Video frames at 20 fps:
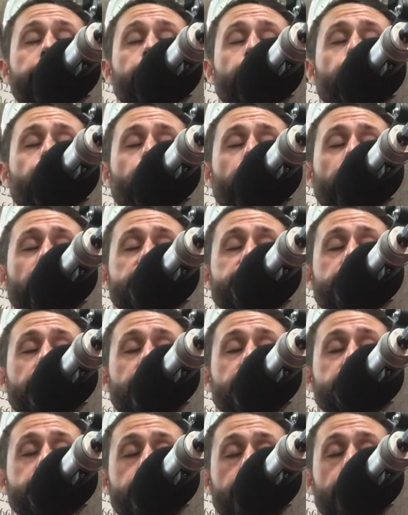And when I
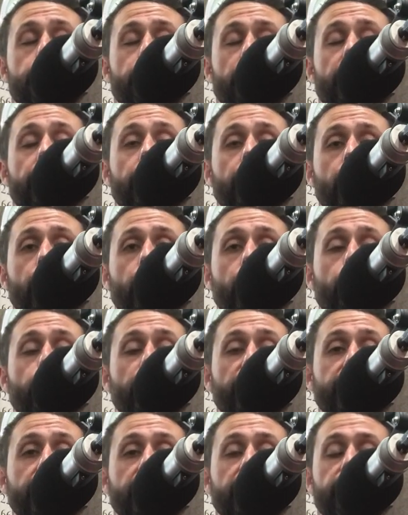say deeper,
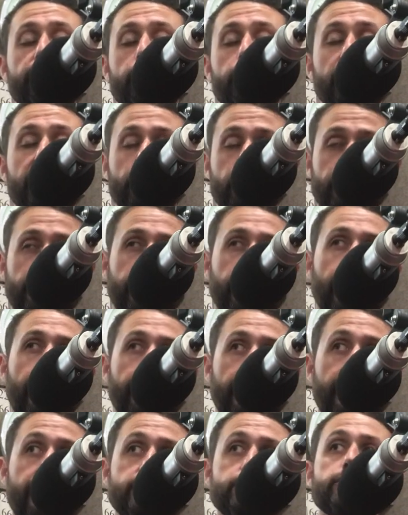we can even be looking
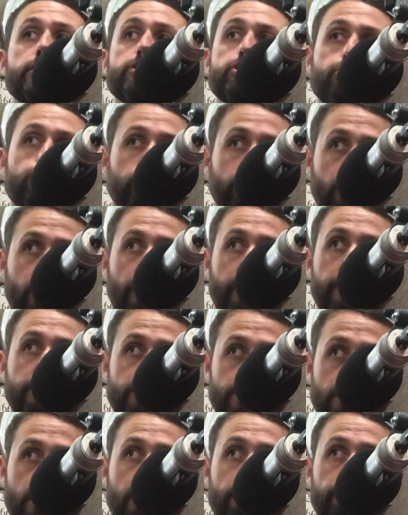at ancestral line
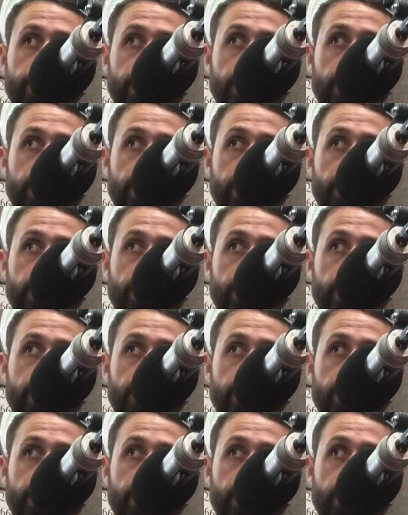stuff.